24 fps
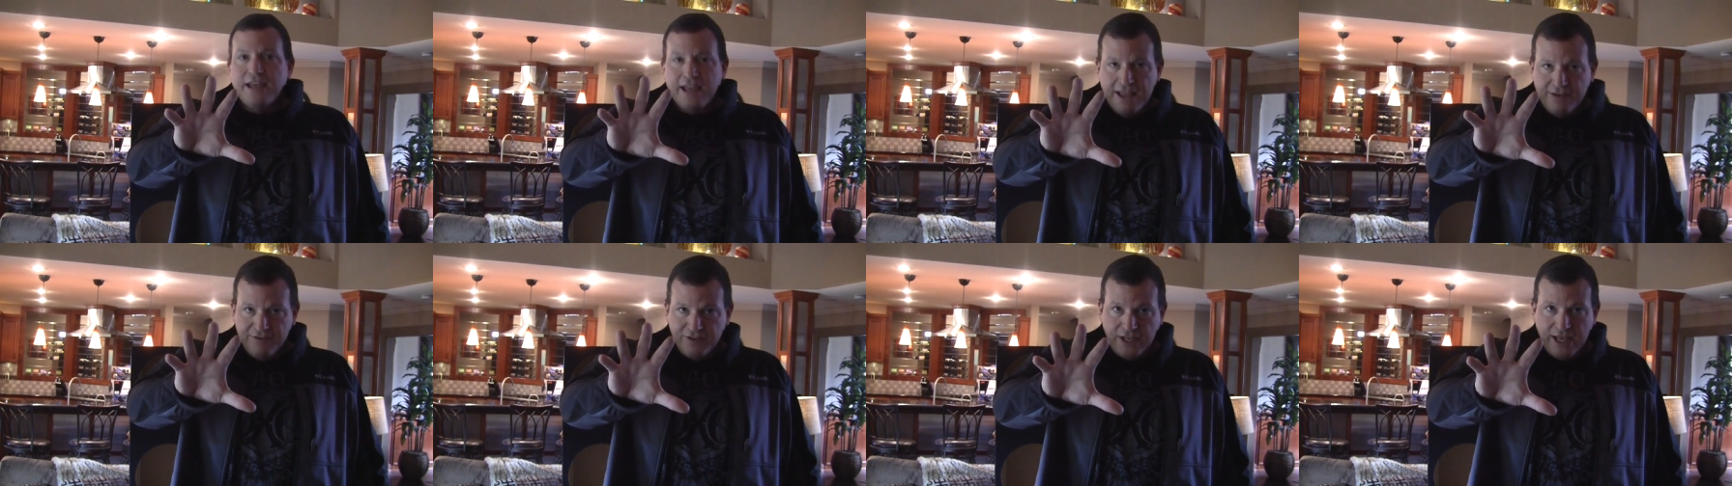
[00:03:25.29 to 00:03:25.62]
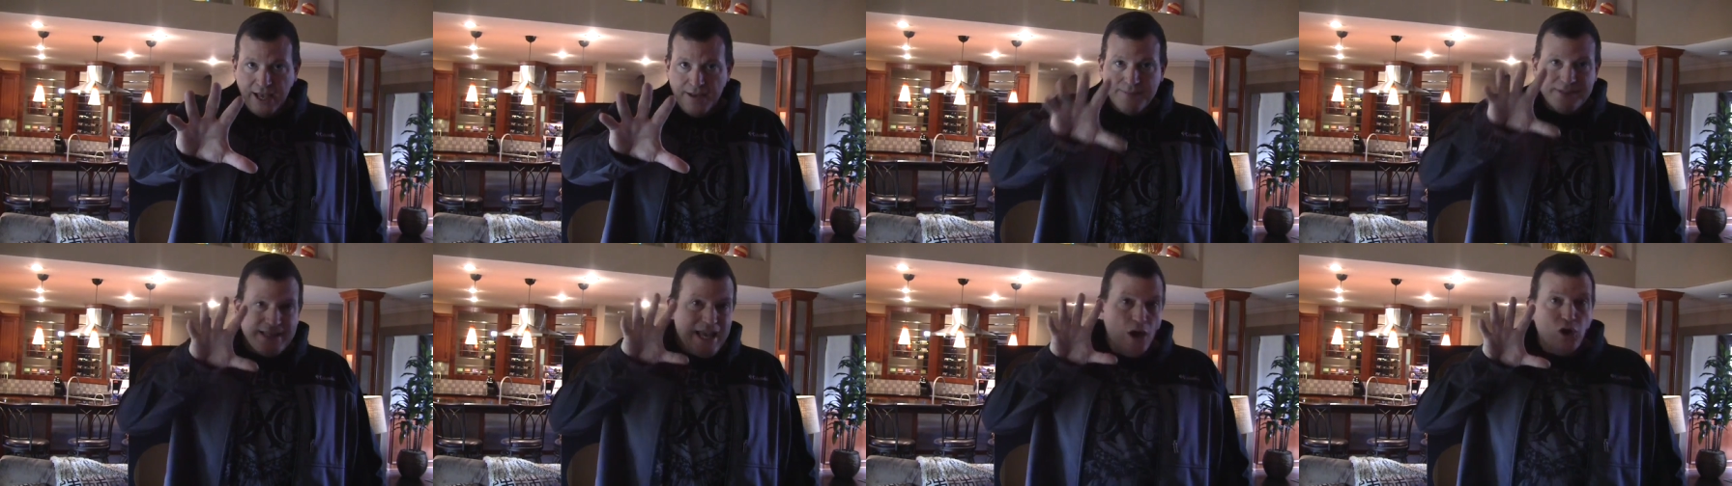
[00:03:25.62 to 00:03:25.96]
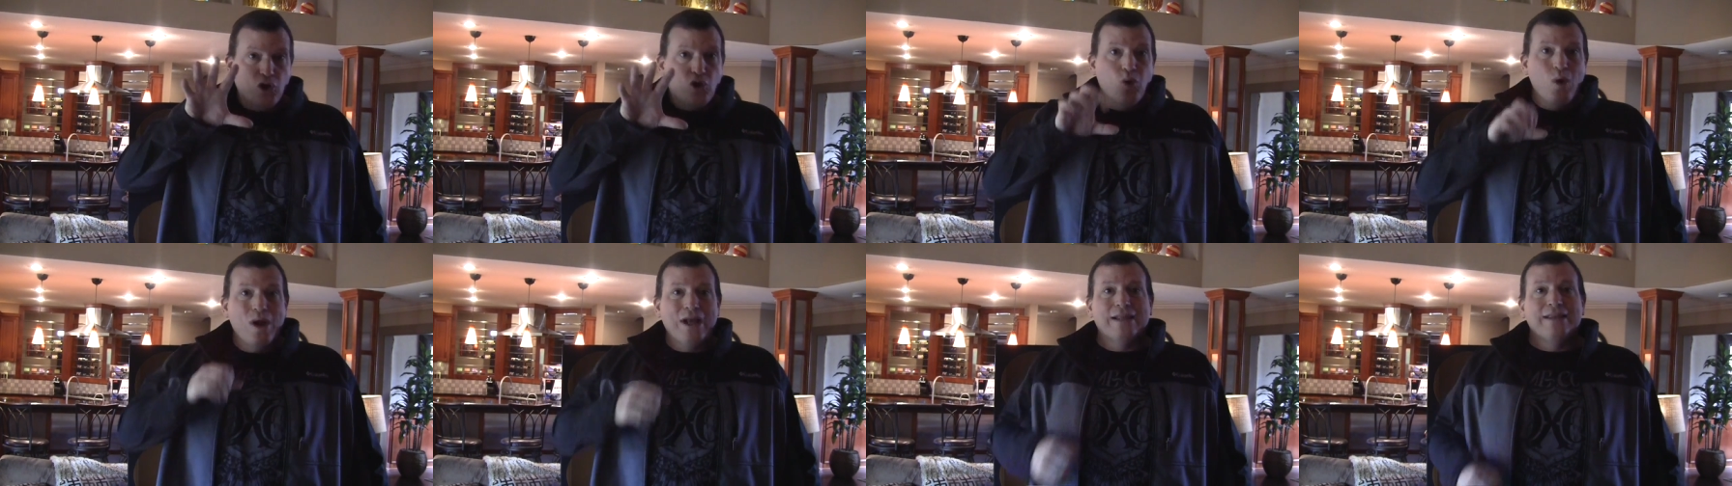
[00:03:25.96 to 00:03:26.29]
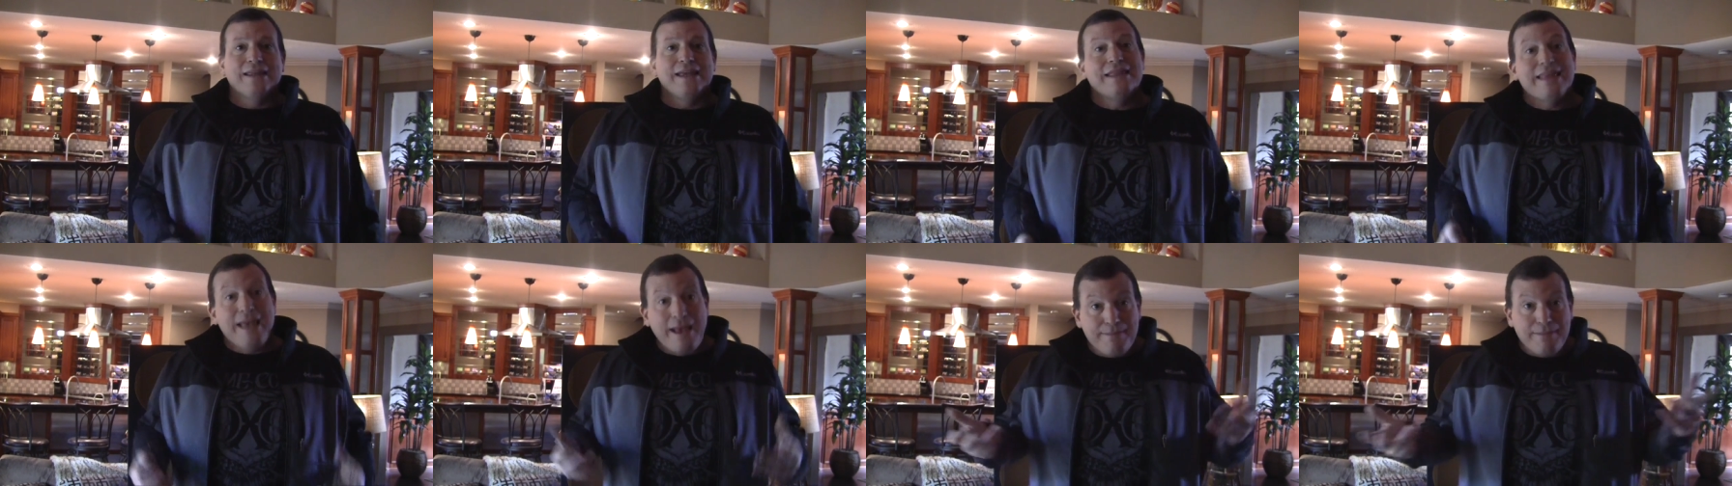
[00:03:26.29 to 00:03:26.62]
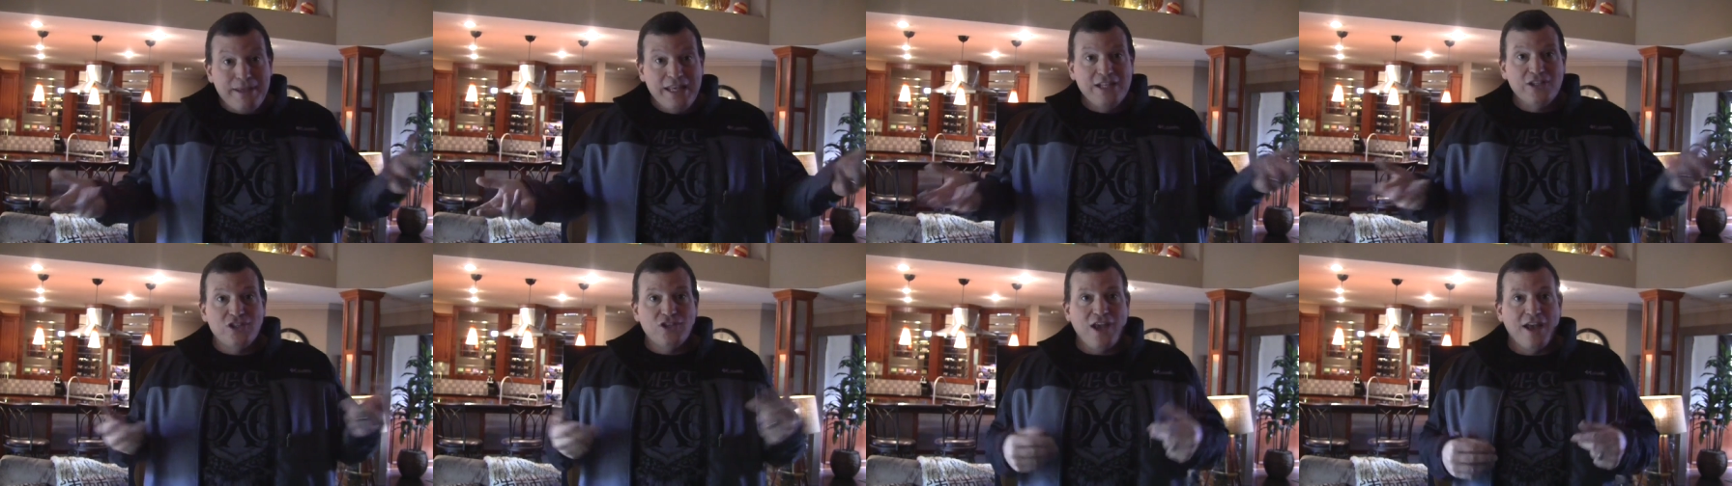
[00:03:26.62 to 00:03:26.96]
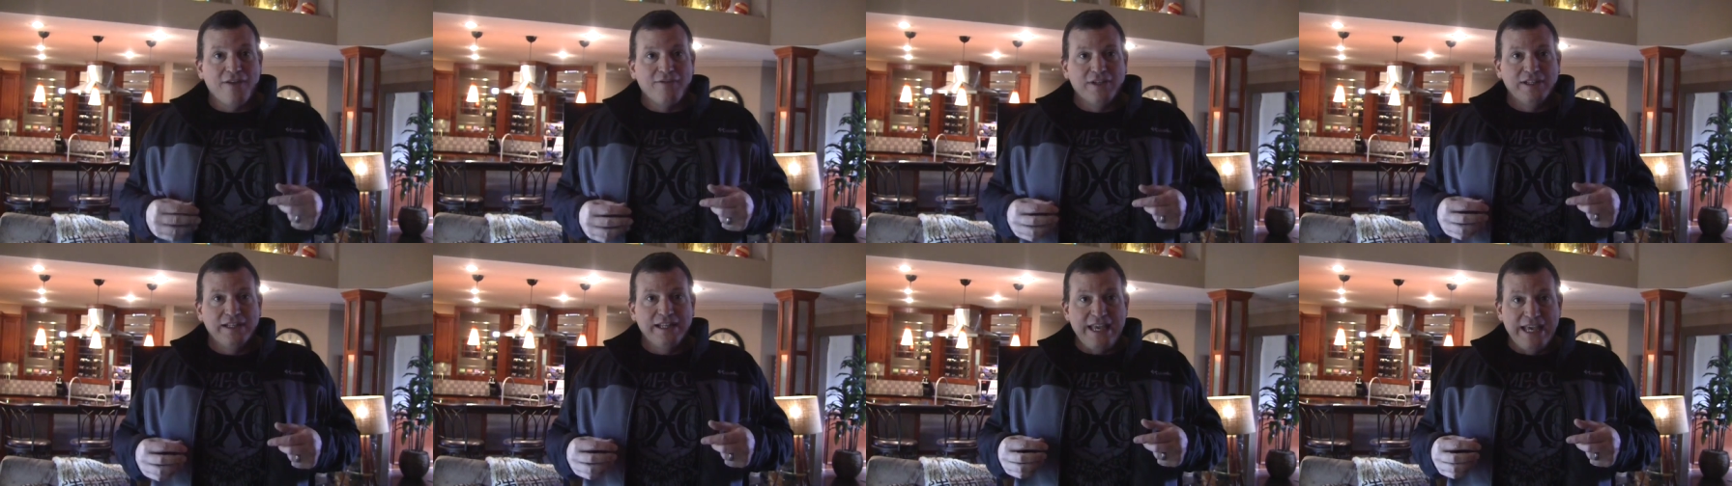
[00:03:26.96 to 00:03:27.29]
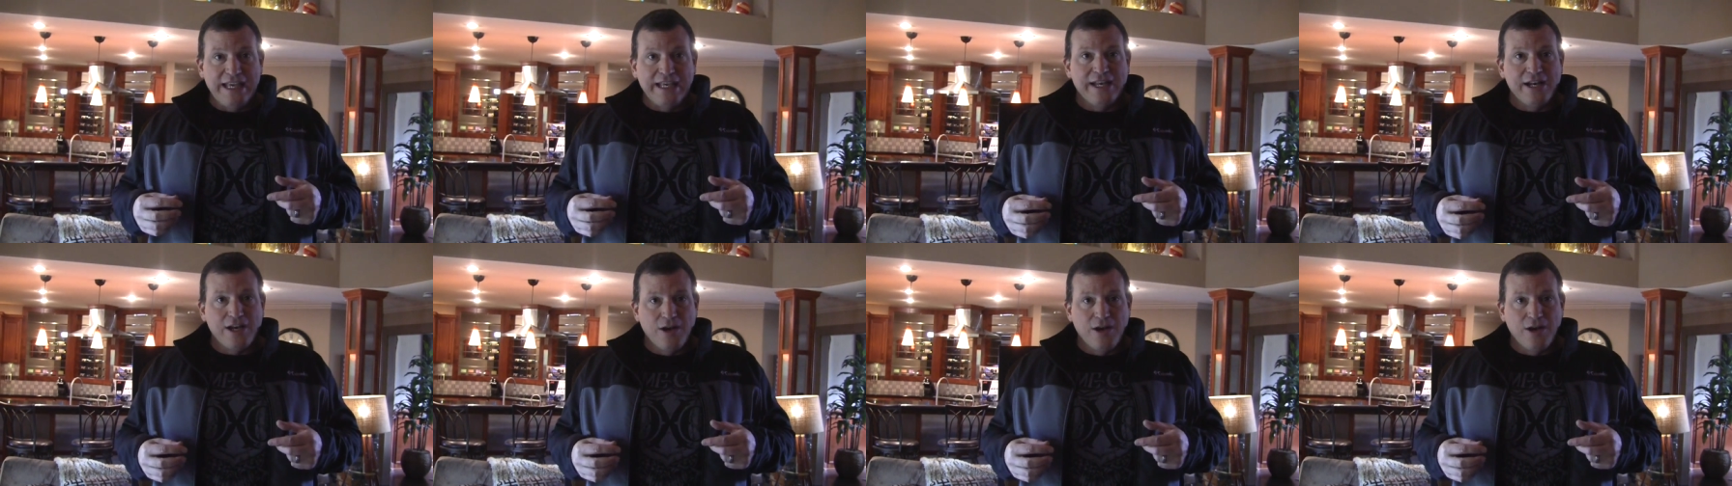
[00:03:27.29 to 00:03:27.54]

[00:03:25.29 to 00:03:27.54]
If it comes out quickly, that means you have a leak